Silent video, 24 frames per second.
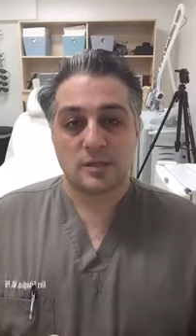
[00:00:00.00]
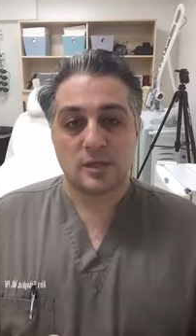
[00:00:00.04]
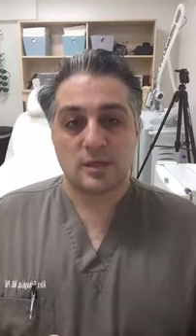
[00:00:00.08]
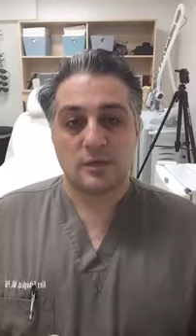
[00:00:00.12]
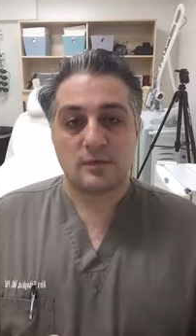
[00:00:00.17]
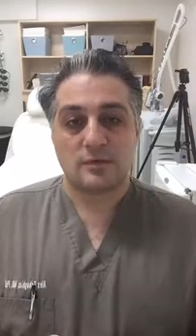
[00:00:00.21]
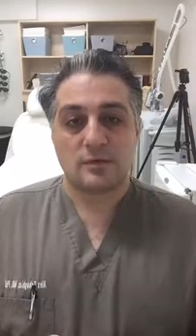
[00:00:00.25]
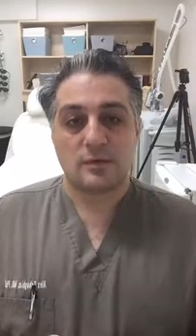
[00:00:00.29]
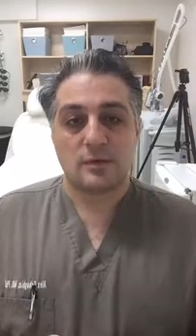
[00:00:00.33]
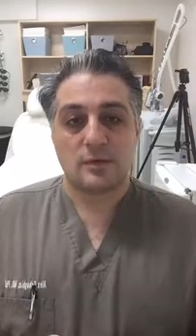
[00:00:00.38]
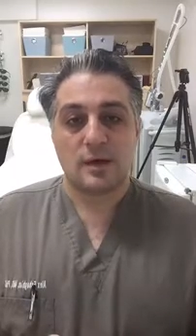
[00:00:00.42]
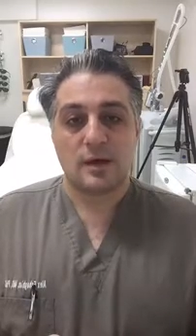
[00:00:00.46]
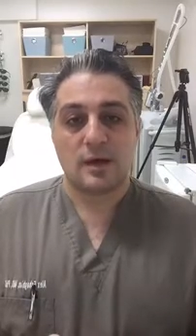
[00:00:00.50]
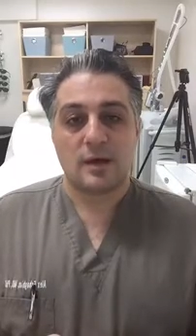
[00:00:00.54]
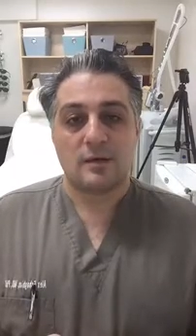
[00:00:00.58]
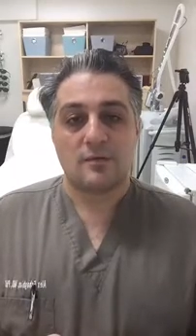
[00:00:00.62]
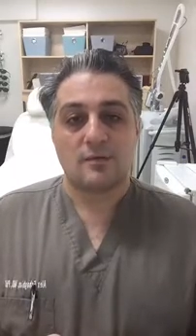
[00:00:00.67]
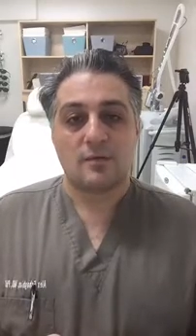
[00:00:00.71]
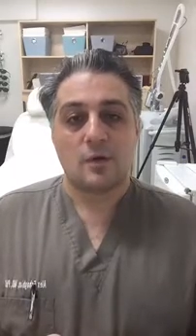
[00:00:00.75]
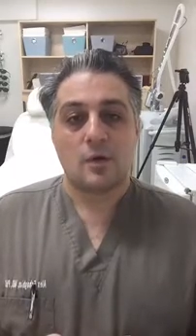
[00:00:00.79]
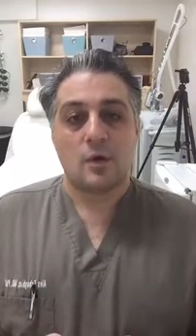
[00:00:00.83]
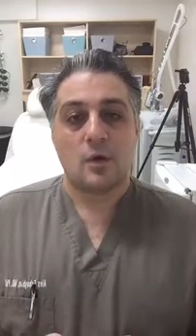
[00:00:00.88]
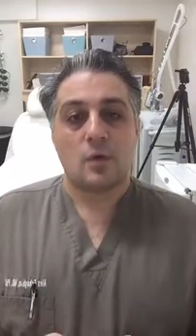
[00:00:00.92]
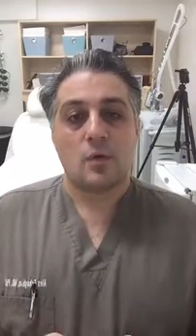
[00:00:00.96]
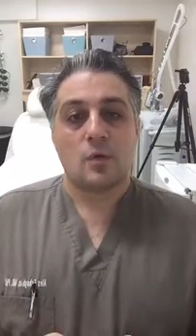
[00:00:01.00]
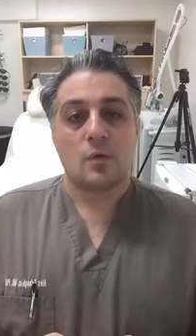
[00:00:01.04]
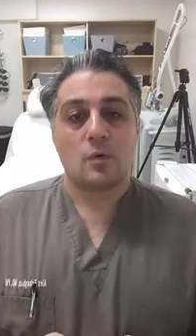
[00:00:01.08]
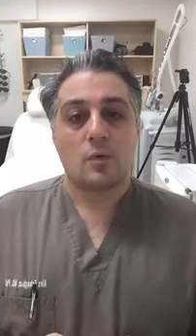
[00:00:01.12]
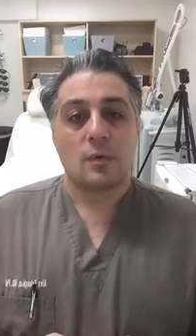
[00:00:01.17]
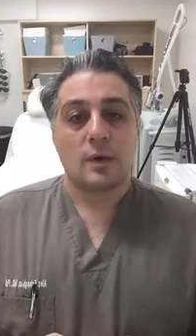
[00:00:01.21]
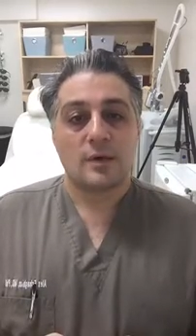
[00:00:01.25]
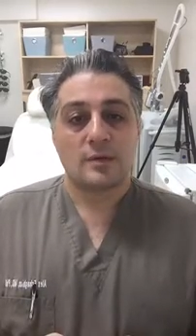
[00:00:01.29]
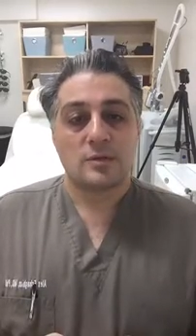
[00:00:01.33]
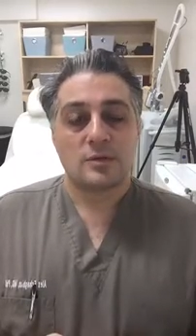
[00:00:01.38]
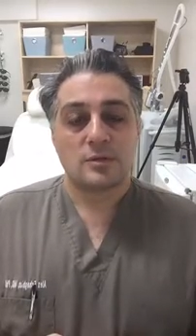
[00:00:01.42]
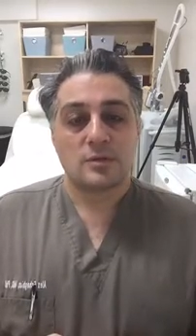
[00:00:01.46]
If you have
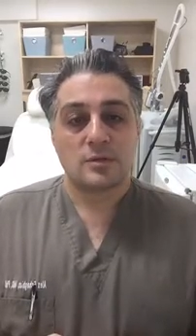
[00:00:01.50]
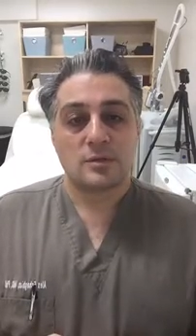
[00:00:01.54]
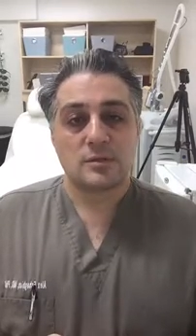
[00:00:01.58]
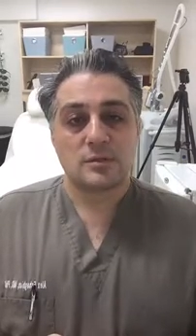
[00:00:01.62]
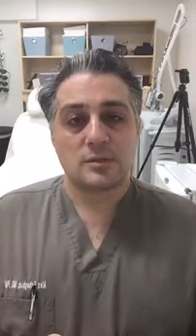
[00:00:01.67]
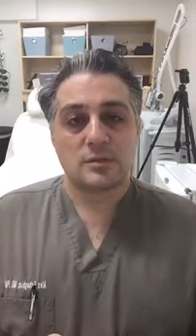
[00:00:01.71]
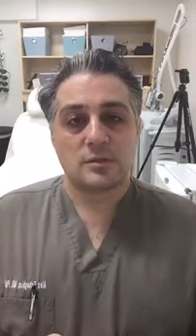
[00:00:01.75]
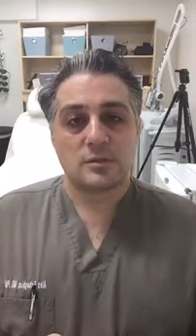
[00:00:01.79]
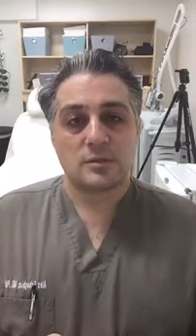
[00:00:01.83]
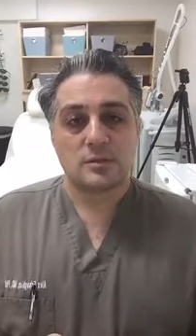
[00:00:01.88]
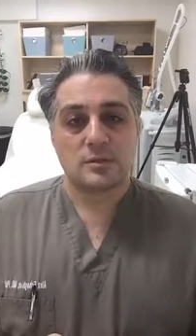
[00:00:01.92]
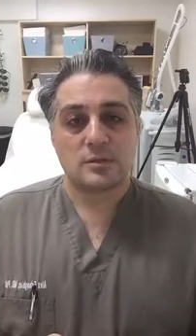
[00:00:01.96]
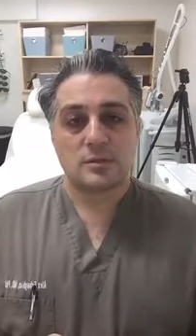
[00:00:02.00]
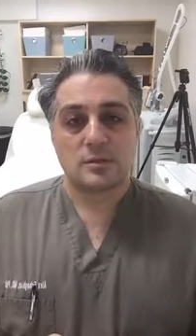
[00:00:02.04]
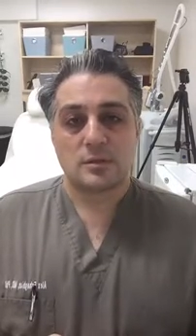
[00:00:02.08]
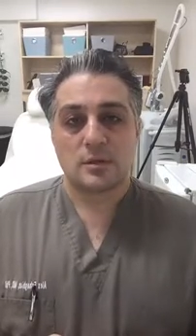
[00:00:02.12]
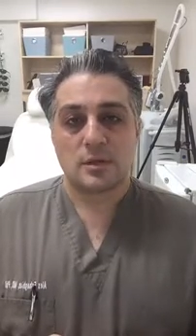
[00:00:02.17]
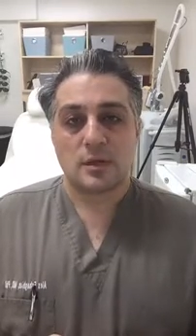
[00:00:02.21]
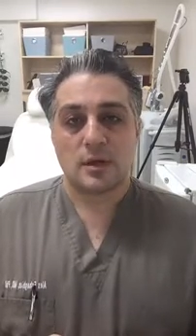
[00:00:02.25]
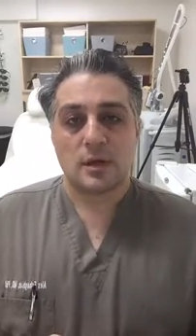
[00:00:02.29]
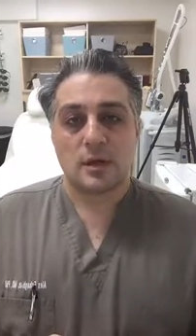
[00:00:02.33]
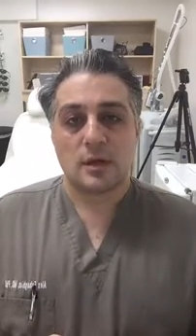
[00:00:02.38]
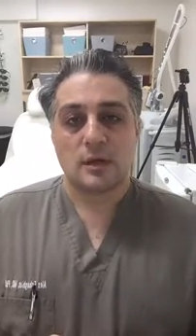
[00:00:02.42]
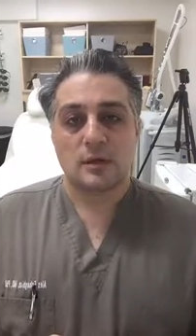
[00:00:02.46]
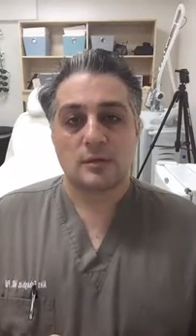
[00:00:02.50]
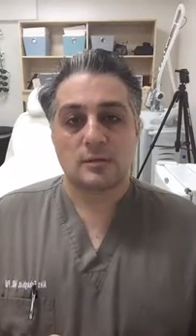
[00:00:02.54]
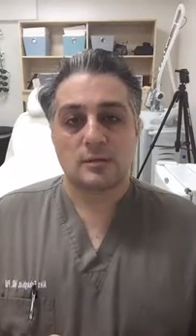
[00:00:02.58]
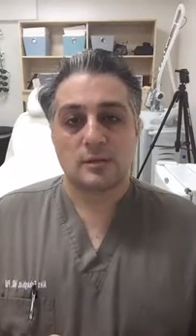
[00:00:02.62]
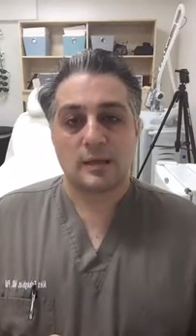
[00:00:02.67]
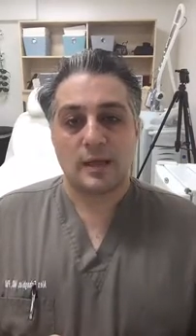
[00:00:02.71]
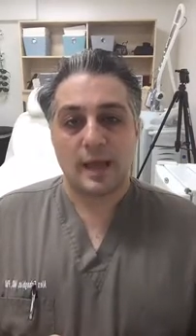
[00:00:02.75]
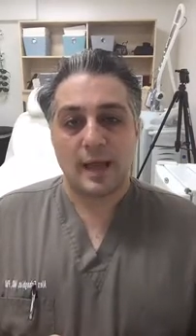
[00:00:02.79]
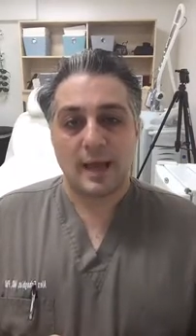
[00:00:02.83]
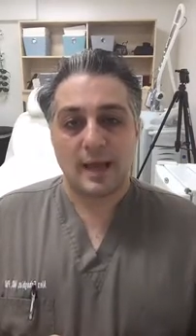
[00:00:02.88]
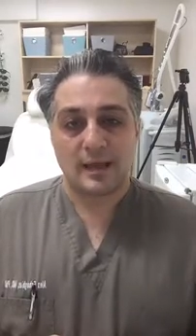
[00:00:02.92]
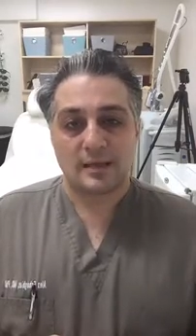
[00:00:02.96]
questions,
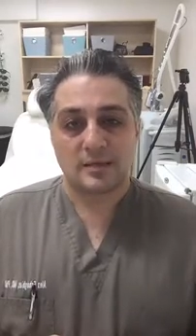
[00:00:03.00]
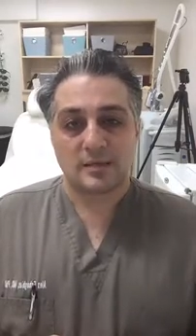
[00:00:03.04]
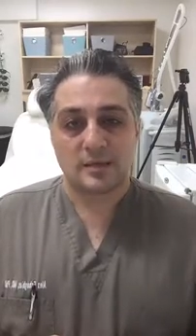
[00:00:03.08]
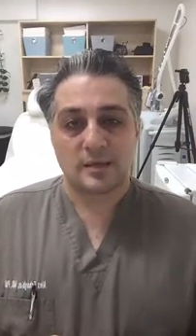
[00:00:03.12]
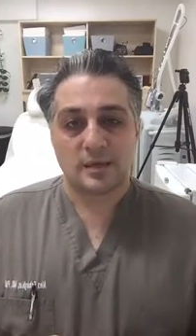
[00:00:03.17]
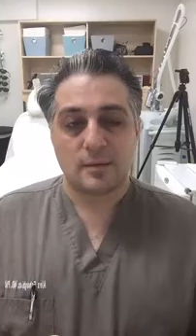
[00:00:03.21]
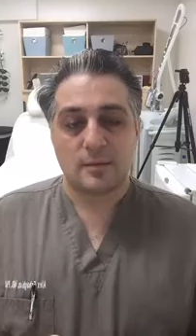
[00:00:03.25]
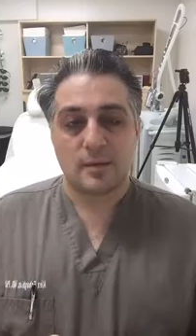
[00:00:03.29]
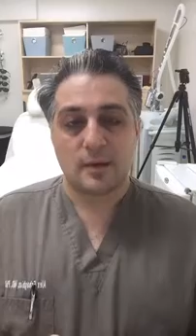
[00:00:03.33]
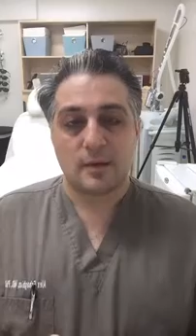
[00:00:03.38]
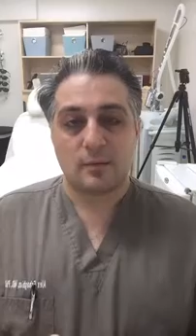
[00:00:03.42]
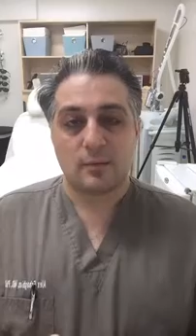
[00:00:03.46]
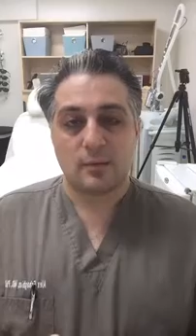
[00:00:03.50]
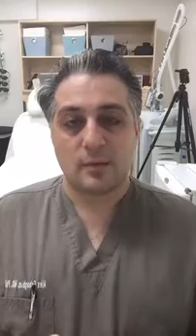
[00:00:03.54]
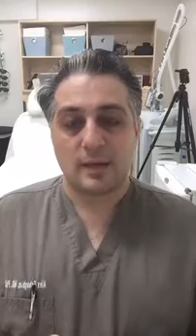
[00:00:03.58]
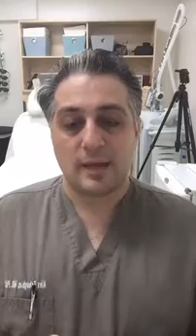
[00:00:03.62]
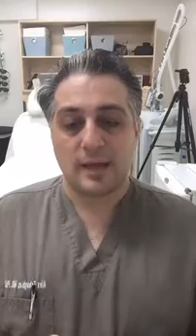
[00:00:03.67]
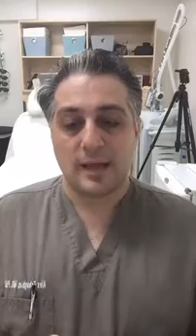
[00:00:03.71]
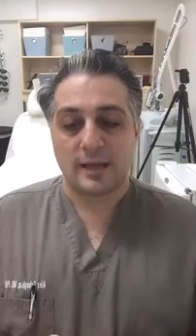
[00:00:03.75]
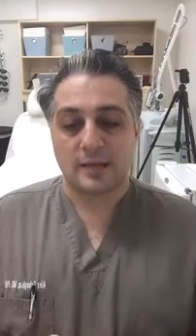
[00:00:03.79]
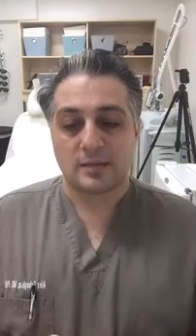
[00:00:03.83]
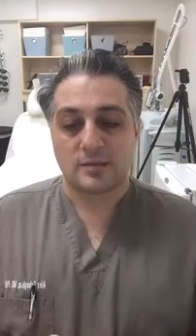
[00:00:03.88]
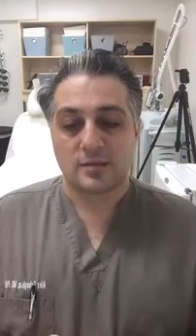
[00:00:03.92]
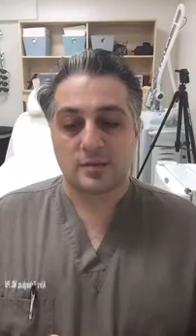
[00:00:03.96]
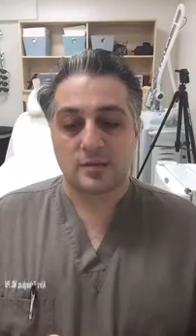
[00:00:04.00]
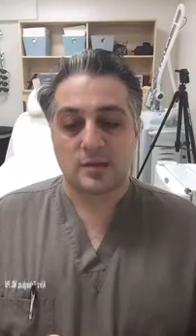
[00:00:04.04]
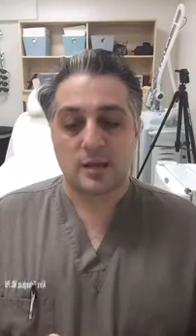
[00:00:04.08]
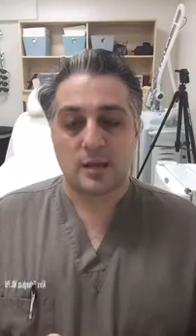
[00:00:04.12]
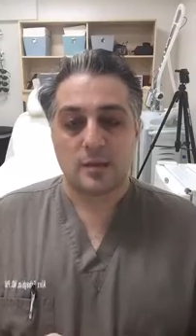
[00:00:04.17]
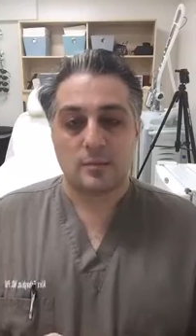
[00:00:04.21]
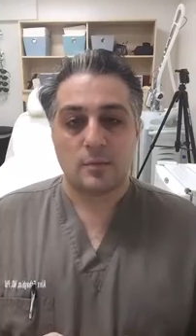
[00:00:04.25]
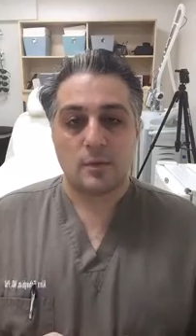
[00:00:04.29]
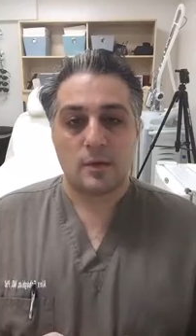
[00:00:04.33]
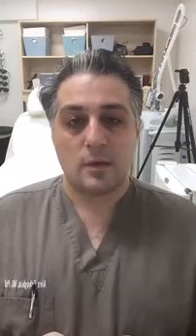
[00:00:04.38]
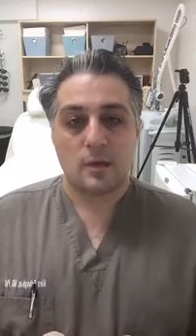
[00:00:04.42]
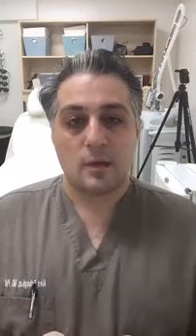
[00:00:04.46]
ask them and we'll answer them.